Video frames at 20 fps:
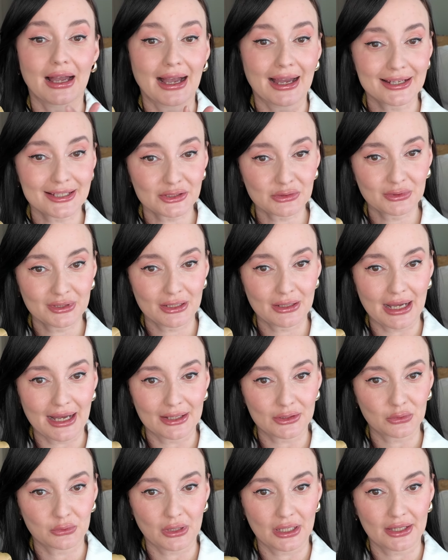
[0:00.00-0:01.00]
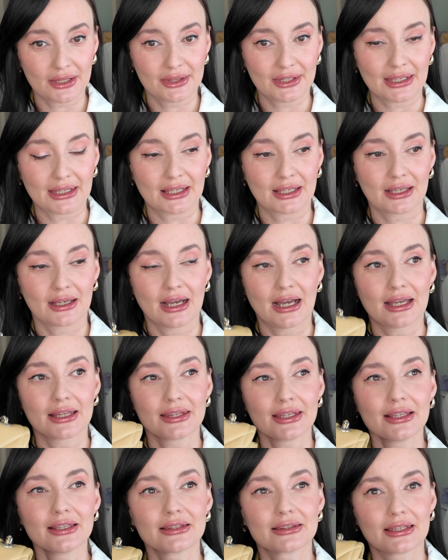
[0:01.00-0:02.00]
I just want to add one thing. I
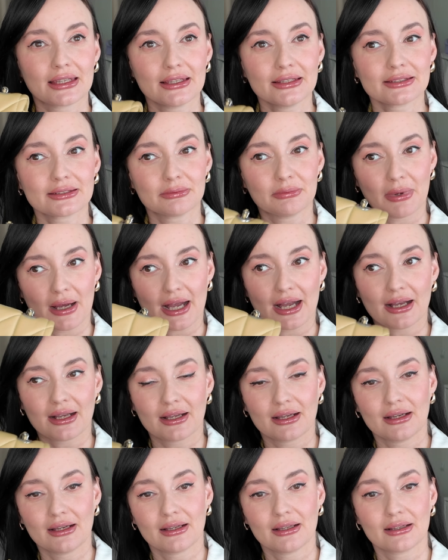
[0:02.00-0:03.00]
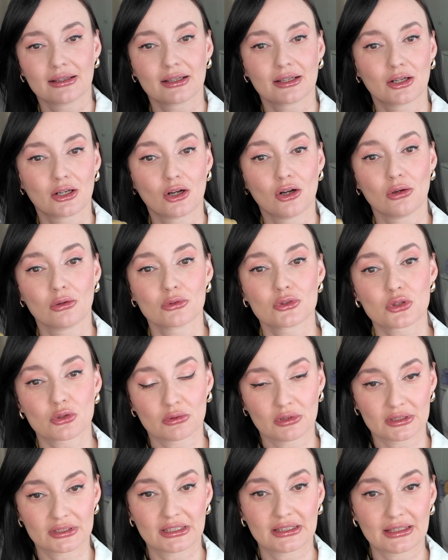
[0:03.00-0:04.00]
think this bag, Coach
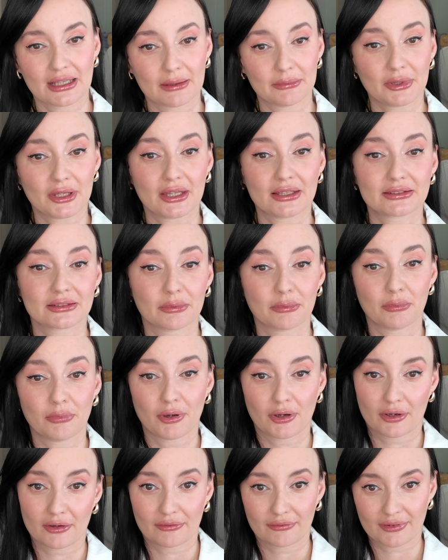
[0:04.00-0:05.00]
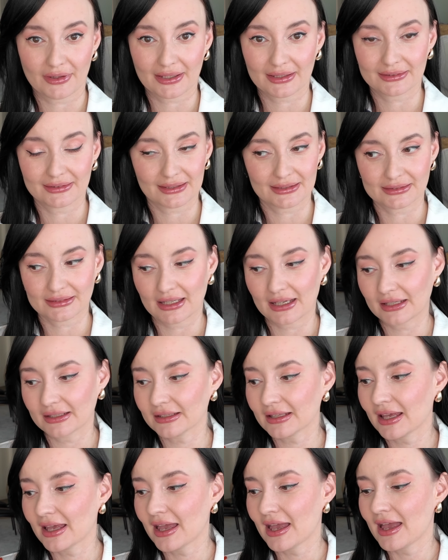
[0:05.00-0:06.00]
Quilted Tabby, is a perfect
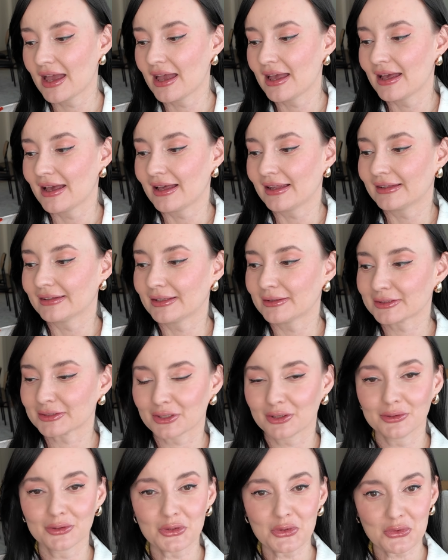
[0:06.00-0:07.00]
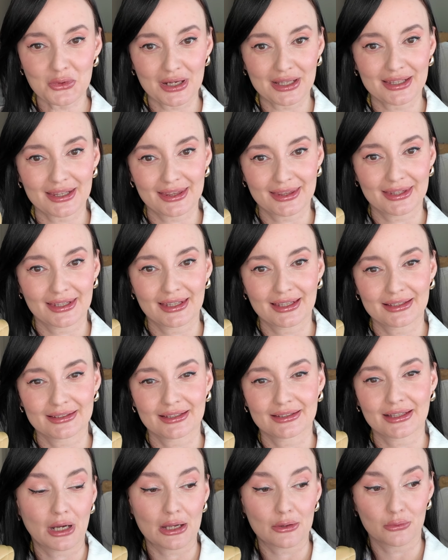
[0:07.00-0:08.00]
design. There's only one thing
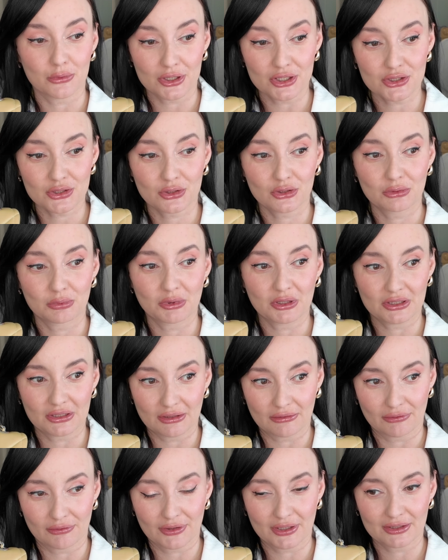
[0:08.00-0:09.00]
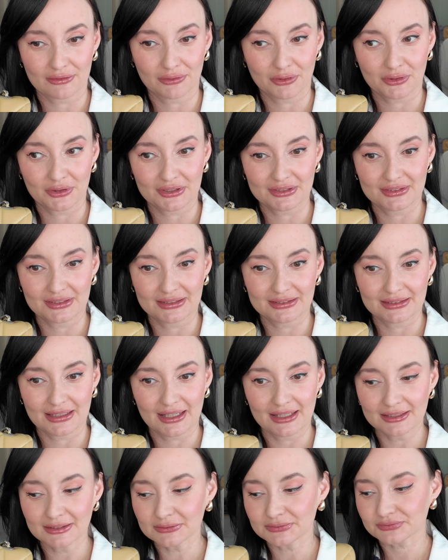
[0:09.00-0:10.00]
that I wish could be different for this
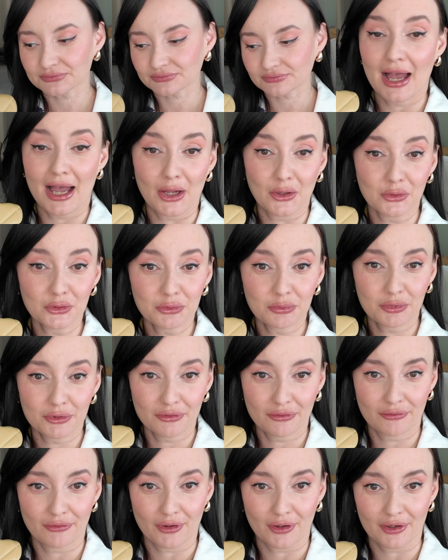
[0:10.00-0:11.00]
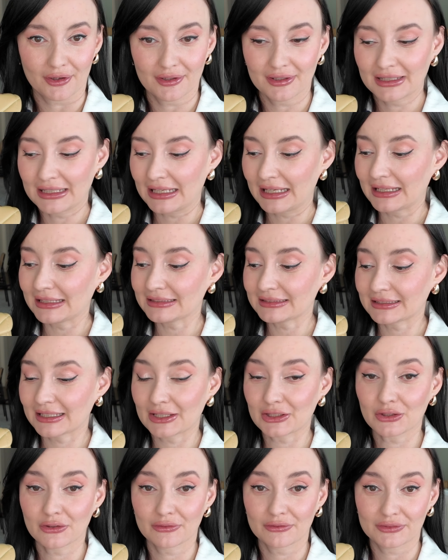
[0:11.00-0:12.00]
design. I would prefer,
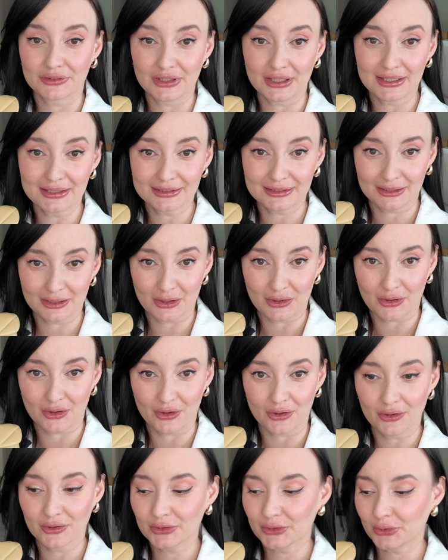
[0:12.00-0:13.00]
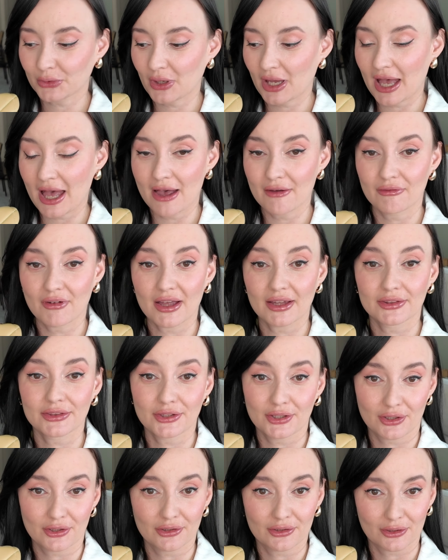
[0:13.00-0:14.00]
instead of this logo, to have a
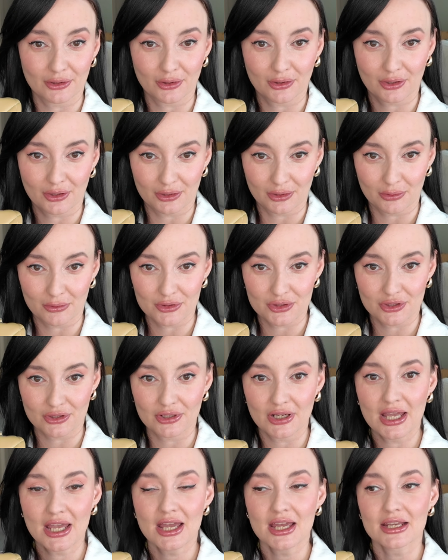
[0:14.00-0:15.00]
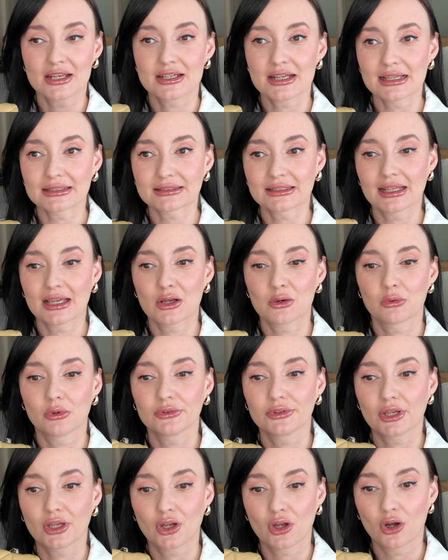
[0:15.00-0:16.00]
turn lock closure, just like
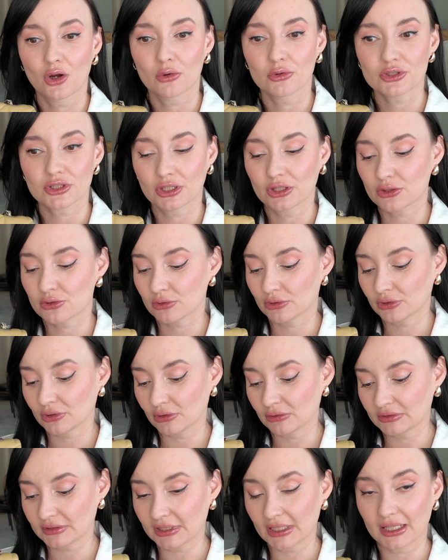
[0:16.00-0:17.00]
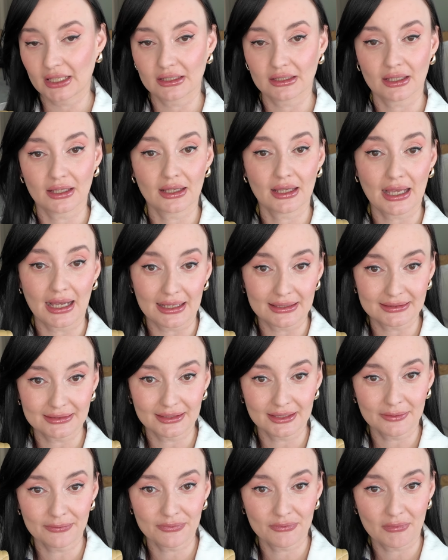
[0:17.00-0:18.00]
what the Coach introduced in
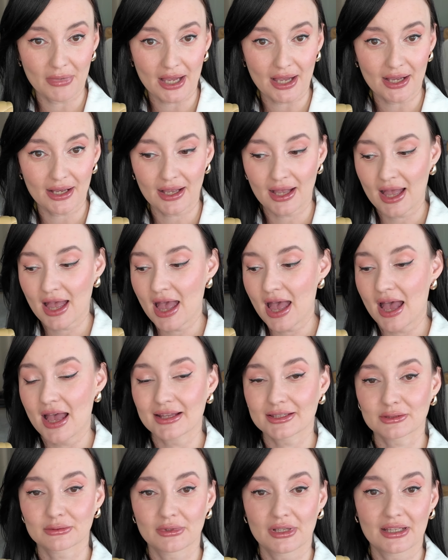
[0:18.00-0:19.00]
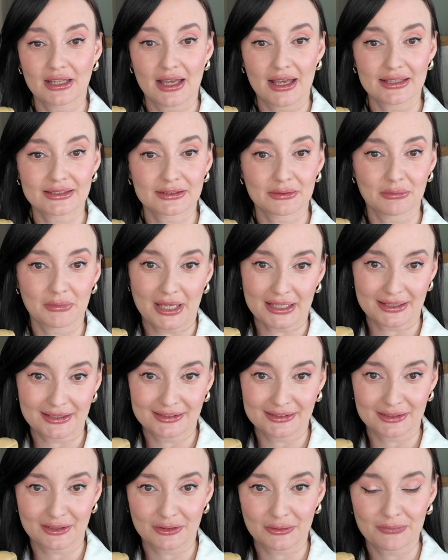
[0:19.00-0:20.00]
Cassie bag as well as
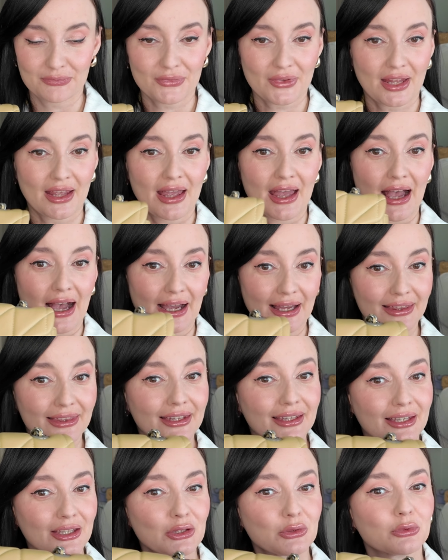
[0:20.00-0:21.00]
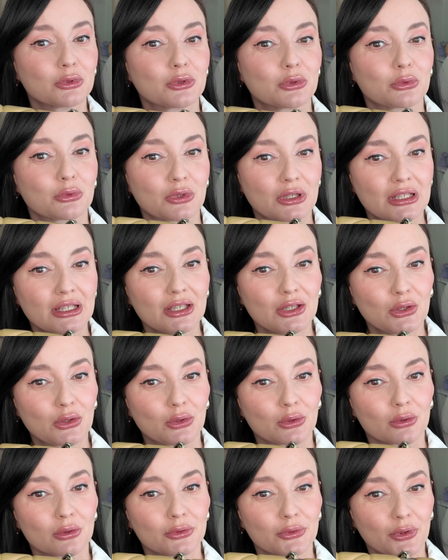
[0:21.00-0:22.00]
Madison. I think it would really
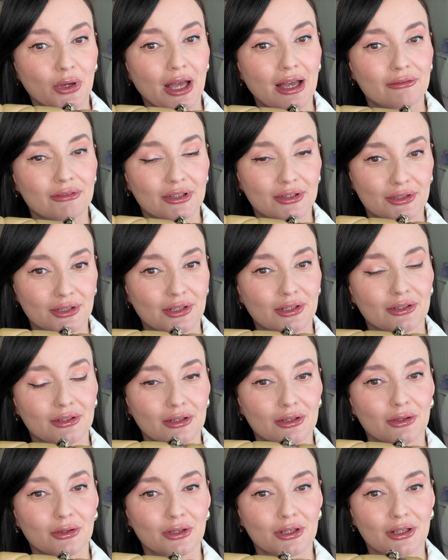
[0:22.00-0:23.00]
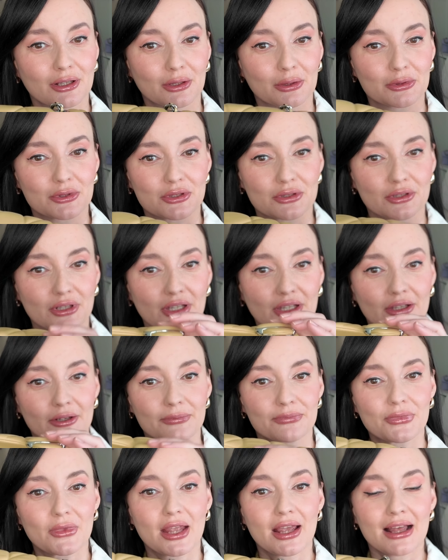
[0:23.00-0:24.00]
cool to have a turn lock closure here.
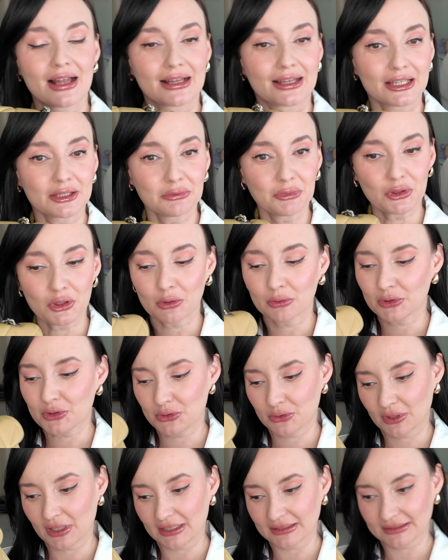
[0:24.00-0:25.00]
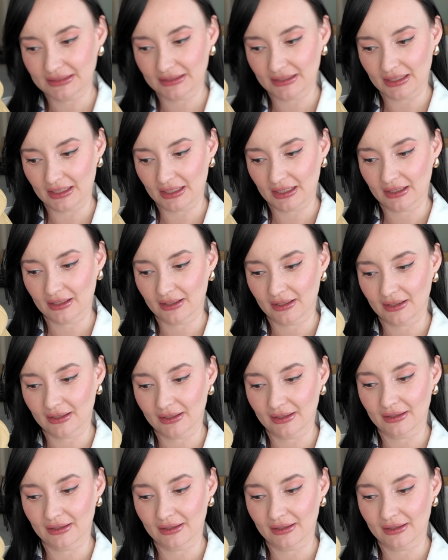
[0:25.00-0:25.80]
Let me know what you guys think.